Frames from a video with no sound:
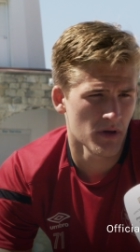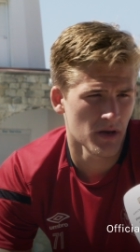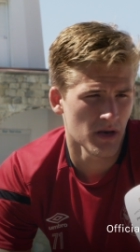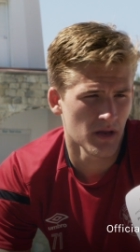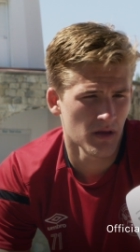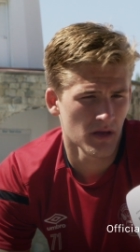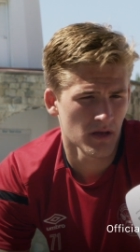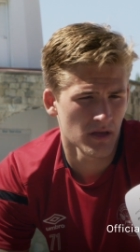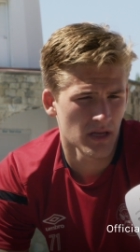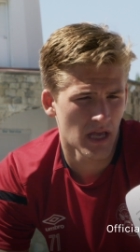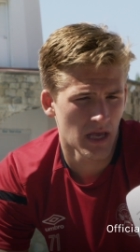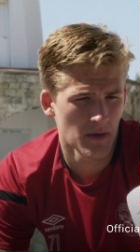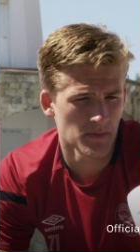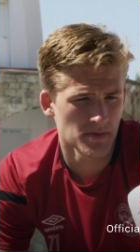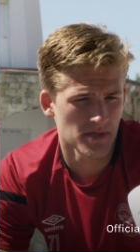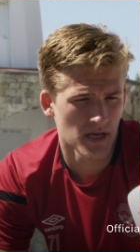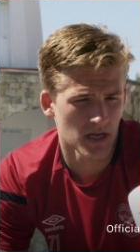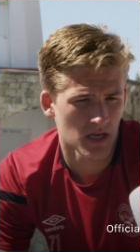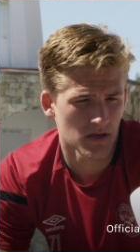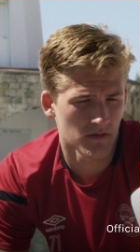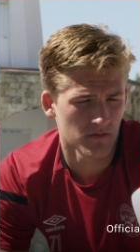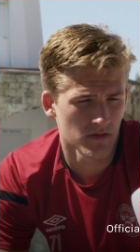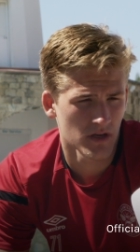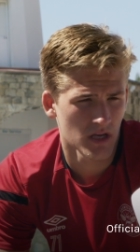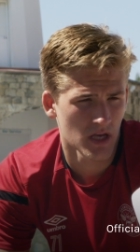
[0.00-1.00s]
many games that I
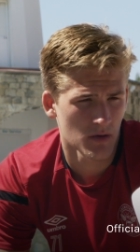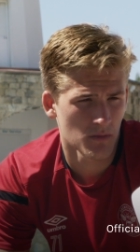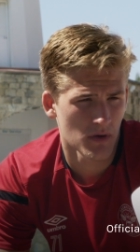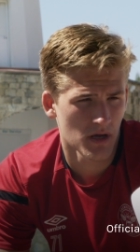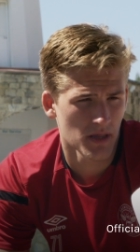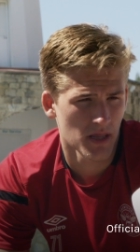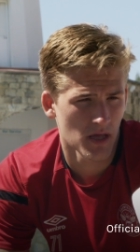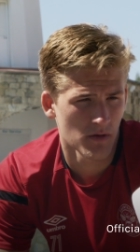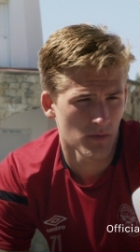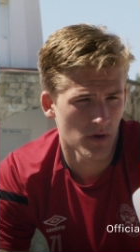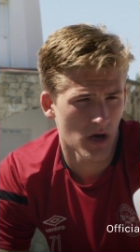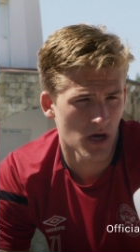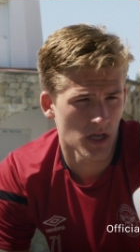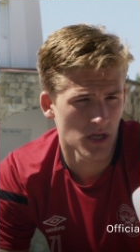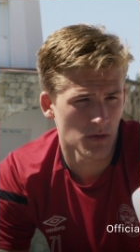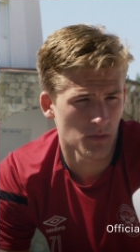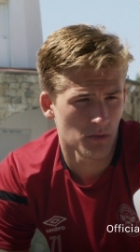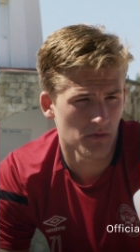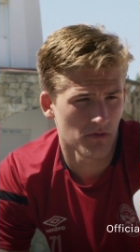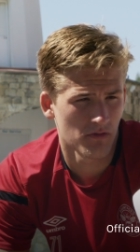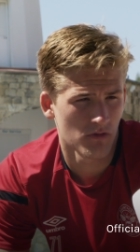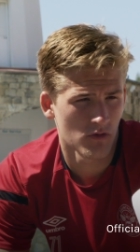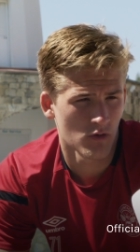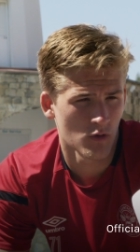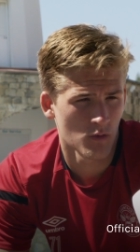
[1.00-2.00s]
can think about that we
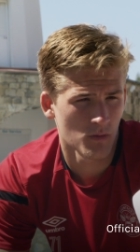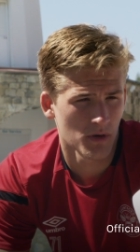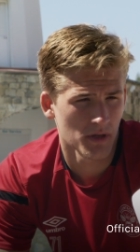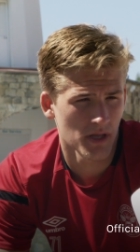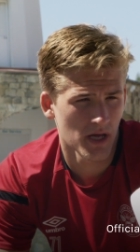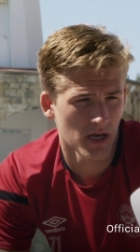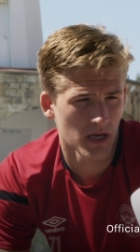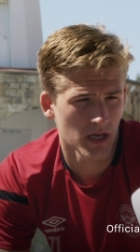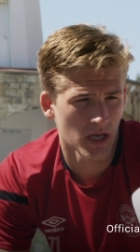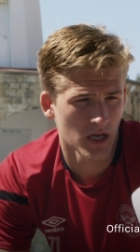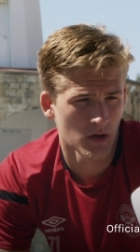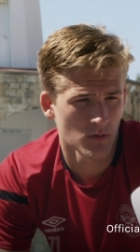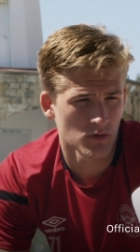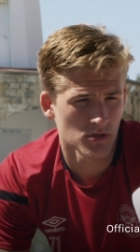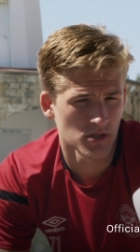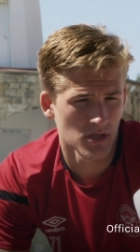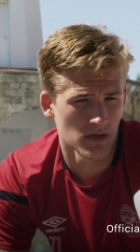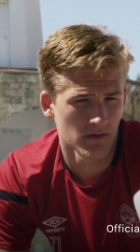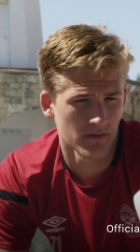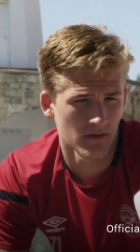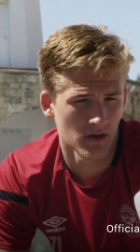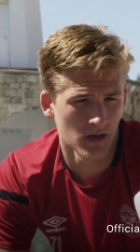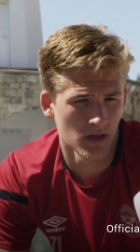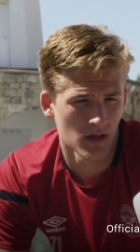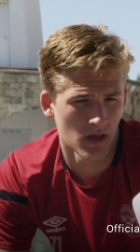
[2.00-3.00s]
underperformed, but that game was
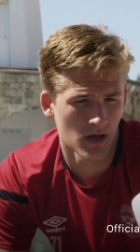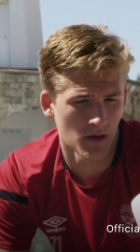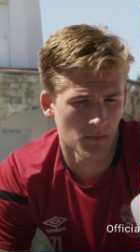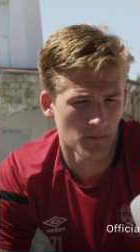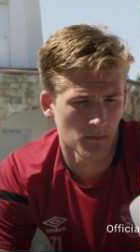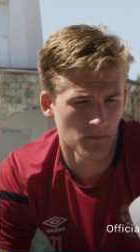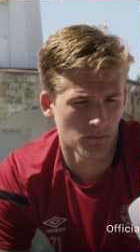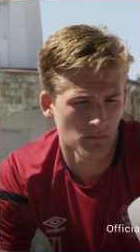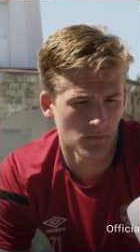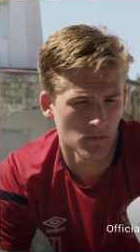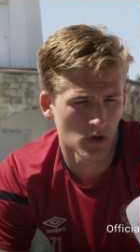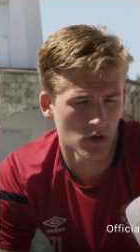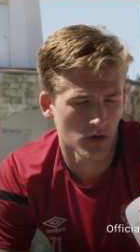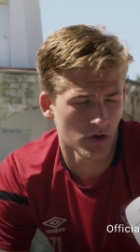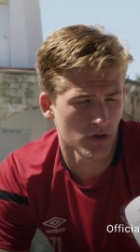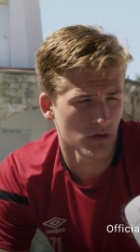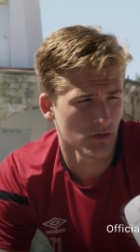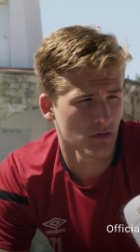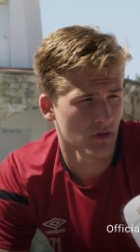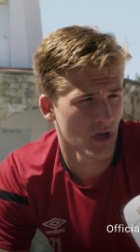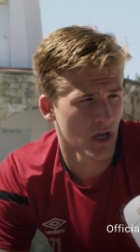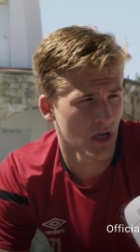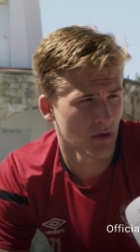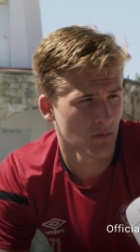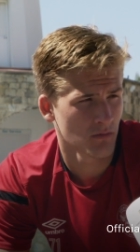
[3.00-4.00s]
definitely like, not a
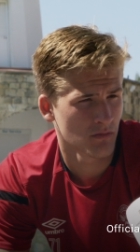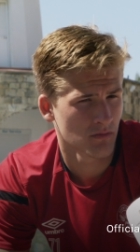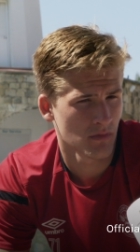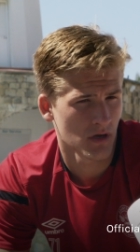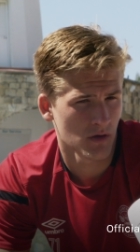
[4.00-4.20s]
good game.